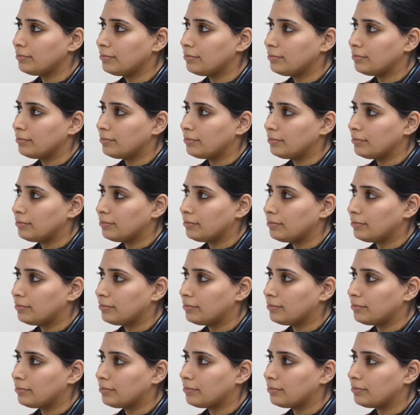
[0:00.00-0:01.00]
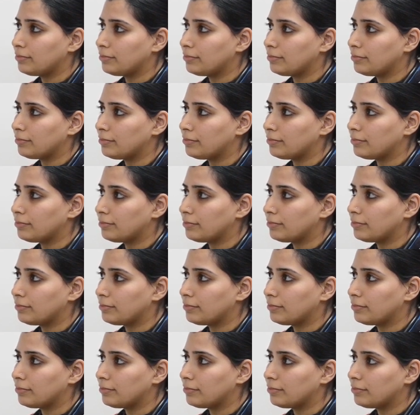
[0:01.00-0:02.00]

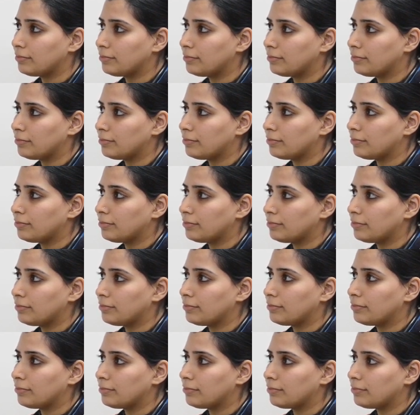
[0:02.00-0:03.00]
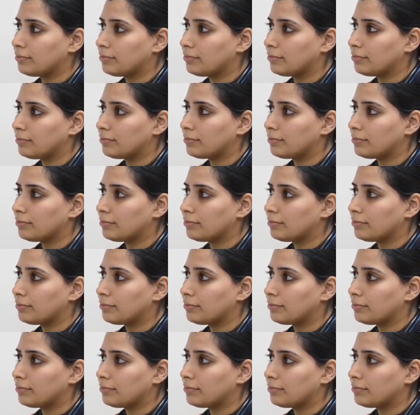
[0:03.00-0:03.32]
The person shown says nothing.